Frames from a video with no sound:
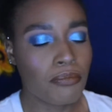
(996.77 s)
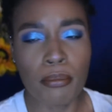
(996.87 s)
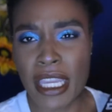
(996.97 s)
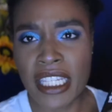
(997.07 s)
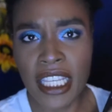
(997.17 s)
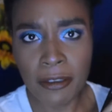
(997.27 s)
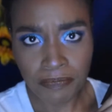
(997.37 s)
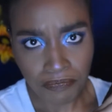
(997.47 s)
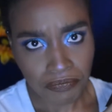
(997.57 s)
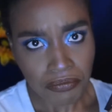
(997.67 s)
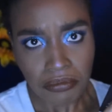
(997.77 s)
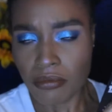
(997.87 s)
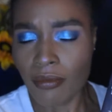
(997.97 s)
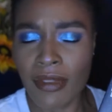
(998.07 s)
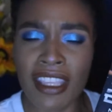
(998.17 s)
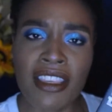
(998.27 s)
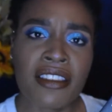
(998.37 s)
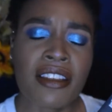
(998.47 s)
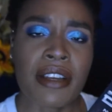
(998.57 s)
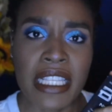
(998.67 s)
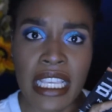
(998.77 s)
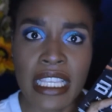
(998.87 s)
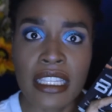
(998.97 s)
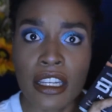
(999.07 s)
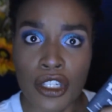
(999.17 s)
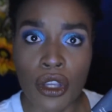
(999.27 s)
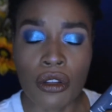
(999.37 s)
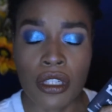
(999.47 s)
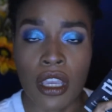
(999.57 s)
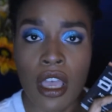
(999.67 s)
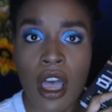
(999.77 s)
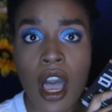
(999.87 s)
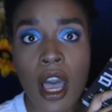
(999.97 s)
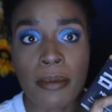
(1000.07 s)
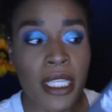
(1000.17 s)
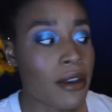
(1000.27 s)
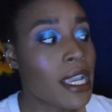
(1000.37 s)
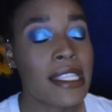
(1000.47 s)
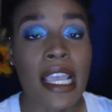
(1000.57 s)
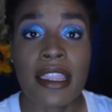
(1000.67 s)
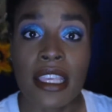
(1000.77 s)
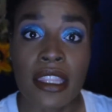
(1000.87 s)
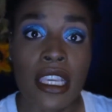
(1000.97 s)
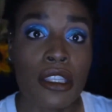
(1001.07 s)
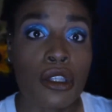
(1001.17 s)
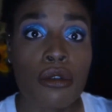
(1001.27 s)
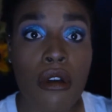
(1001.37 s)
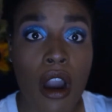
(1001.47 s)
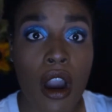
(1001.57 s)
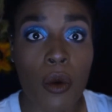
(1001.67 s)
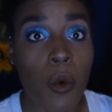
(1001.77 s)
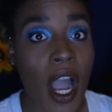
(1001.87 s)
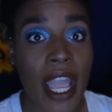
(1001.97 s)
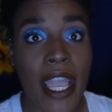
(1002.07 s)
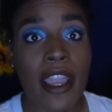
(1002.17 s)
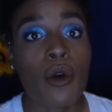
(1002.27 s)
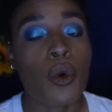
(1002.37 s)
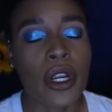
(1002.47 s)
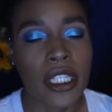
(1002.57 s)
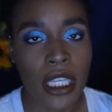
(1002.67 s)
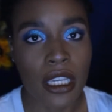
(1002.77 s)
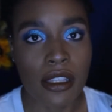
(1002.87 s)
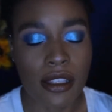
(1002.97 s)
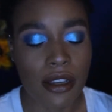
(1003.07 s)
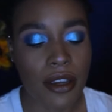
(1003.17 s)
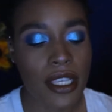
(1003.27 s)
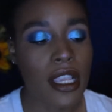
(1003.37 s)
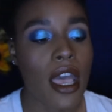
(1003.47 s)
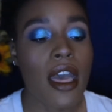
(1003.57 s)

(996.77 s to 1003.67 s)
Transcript: Binti, this series is an adult series, and then these two are YA or teen series.